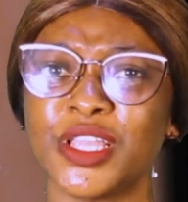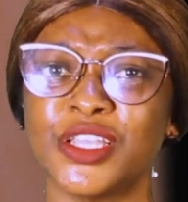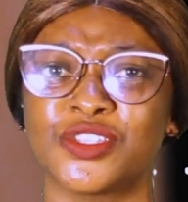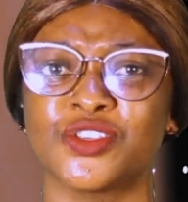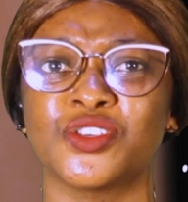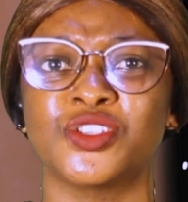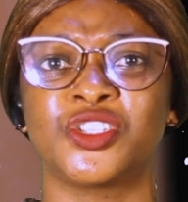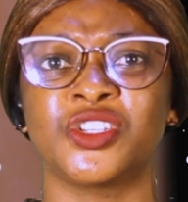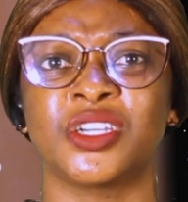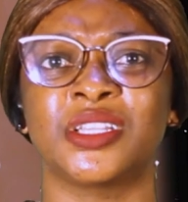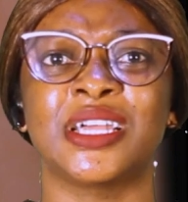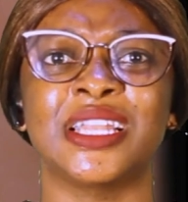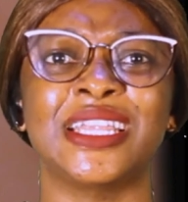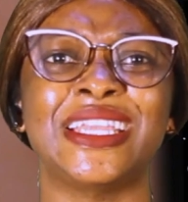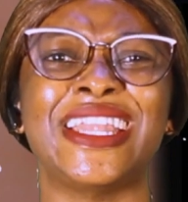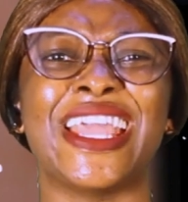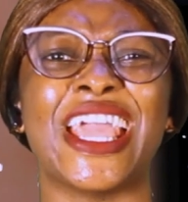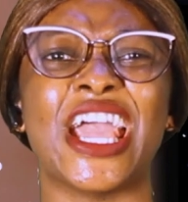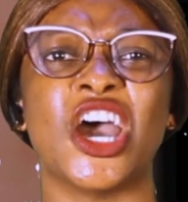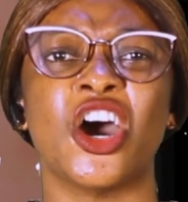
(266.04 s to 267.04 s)
So
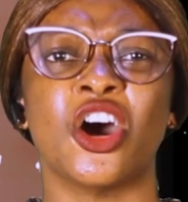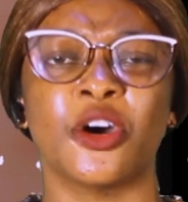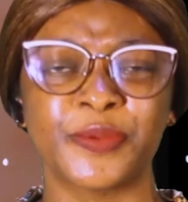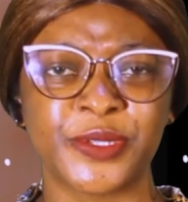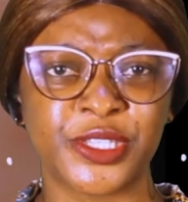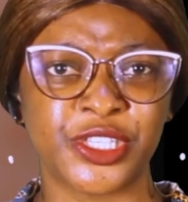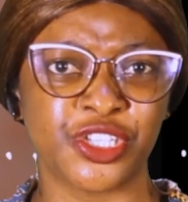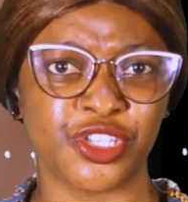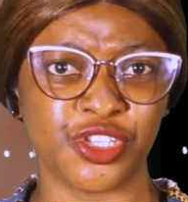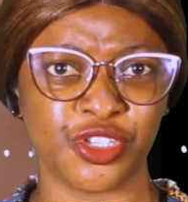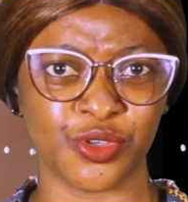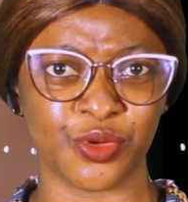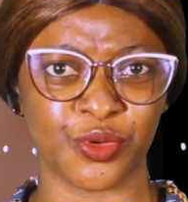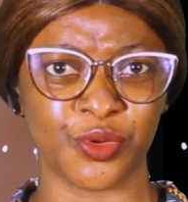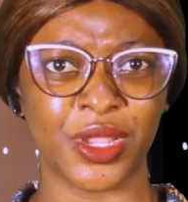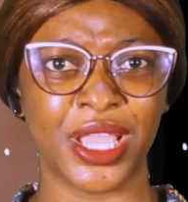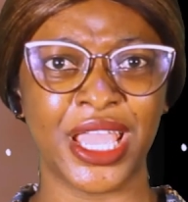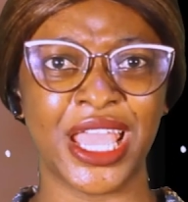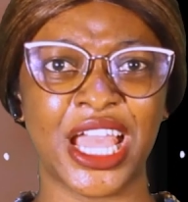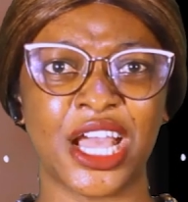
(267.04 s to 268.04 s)
journaling helps
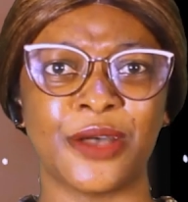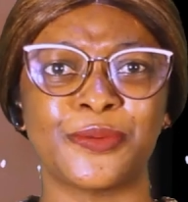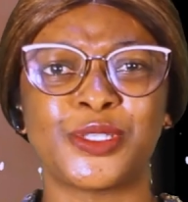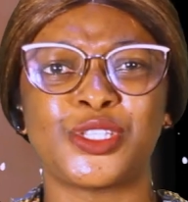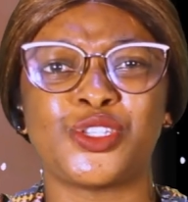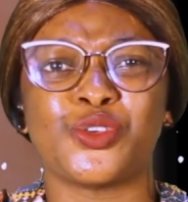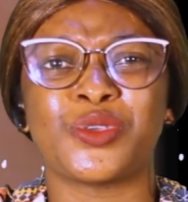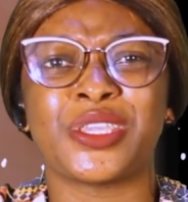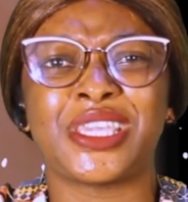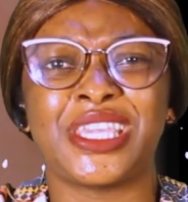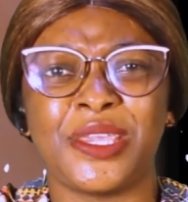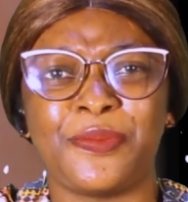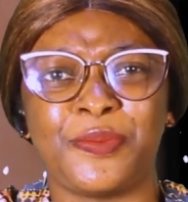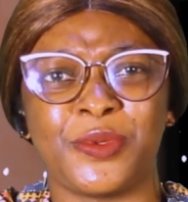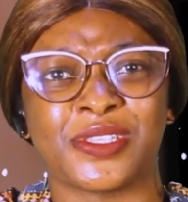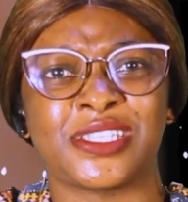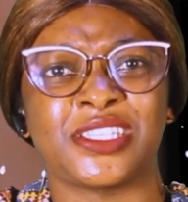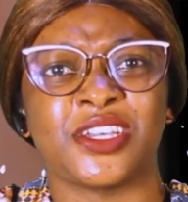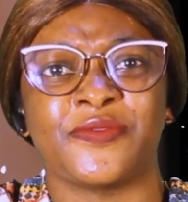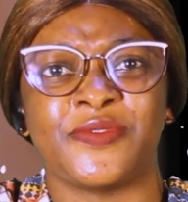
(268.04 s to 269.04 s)
you keep
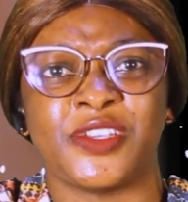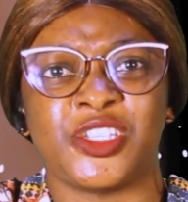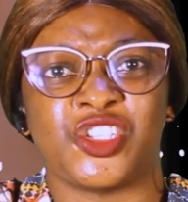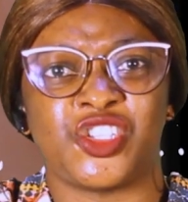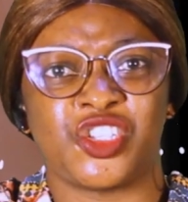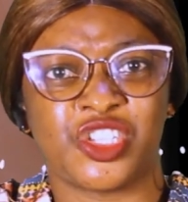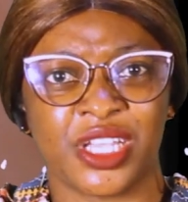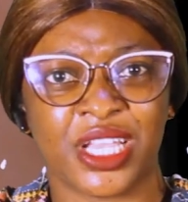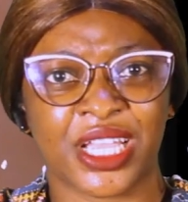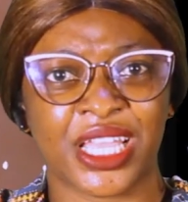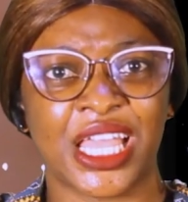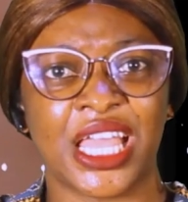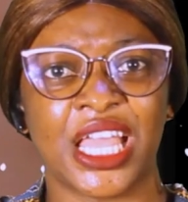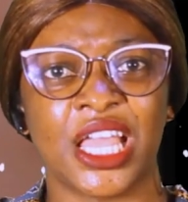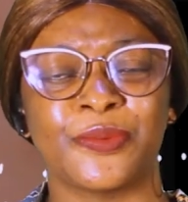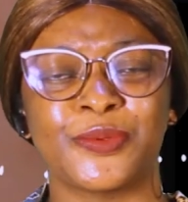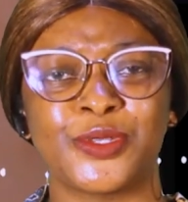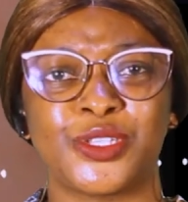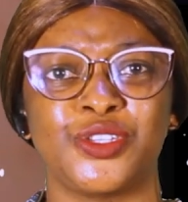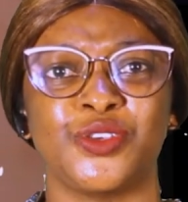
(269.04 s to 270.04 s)
yourself in check,
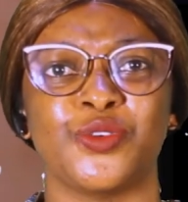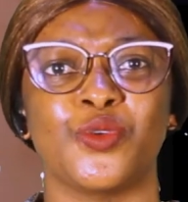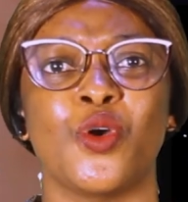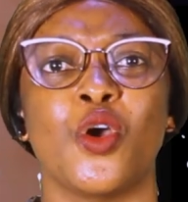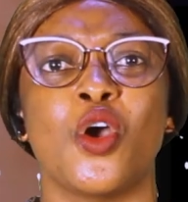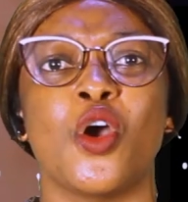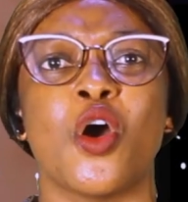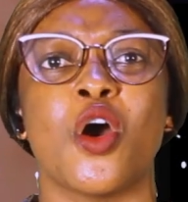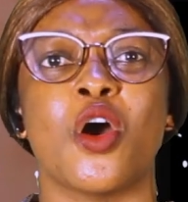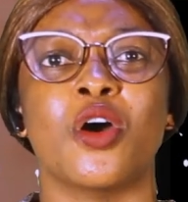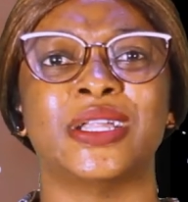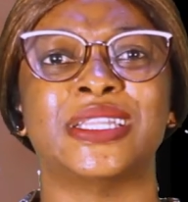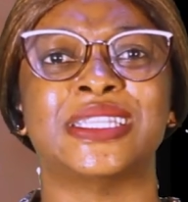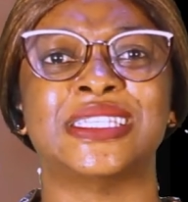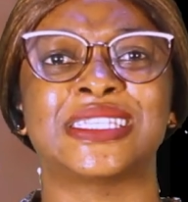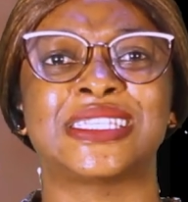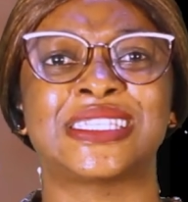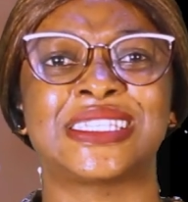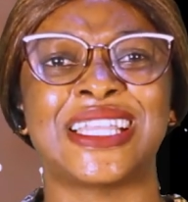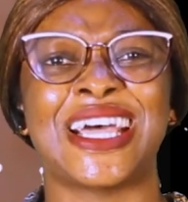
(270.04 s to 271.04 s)
helps you
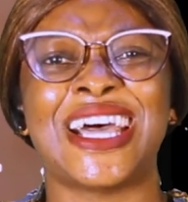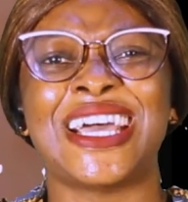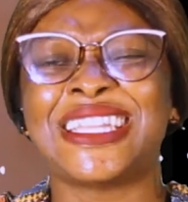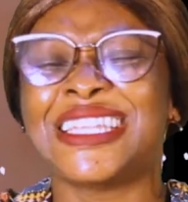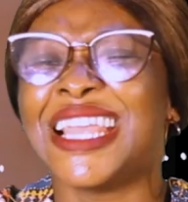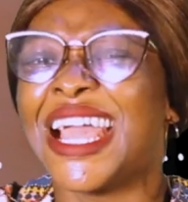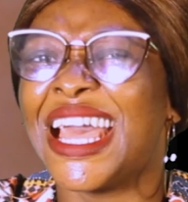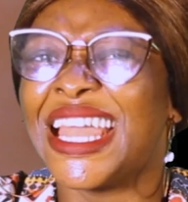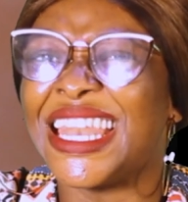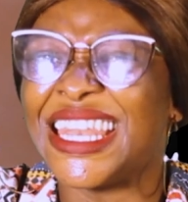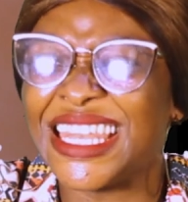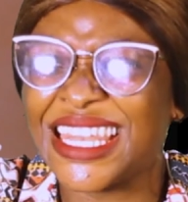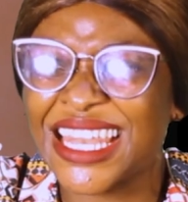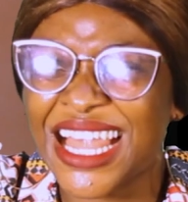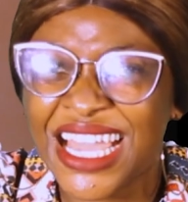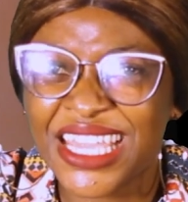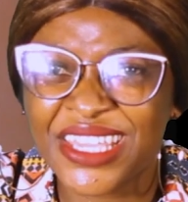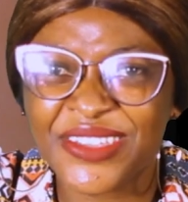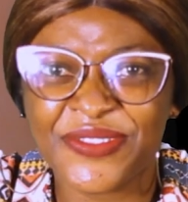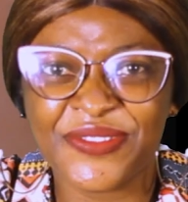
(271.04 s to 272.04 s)
understand
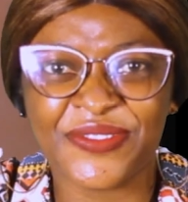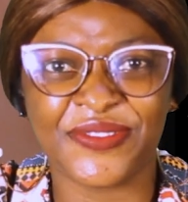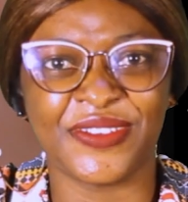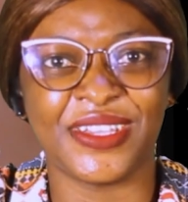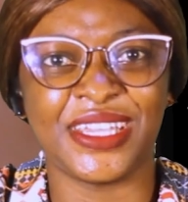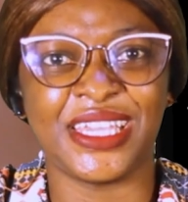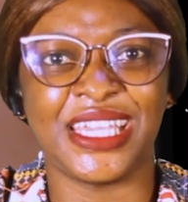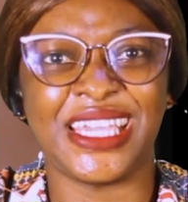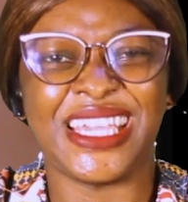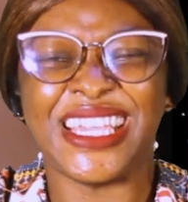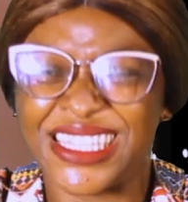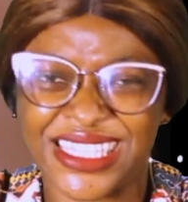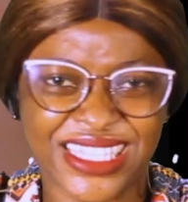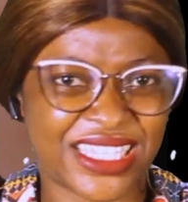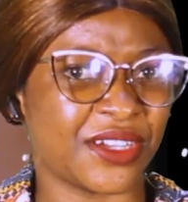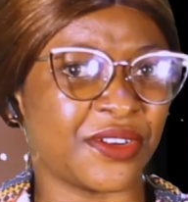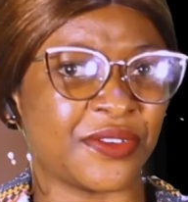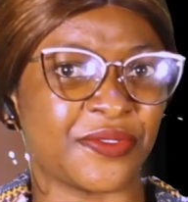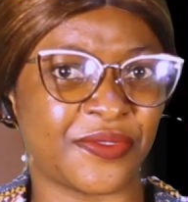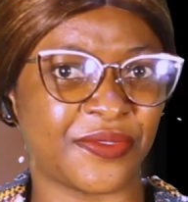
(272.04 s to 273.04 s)
life
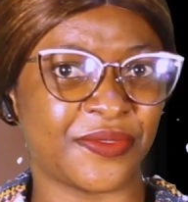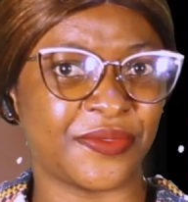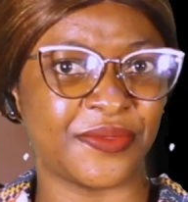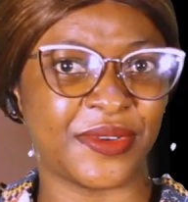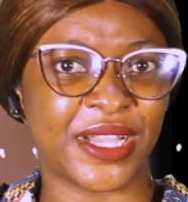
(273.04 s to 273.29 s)
itself.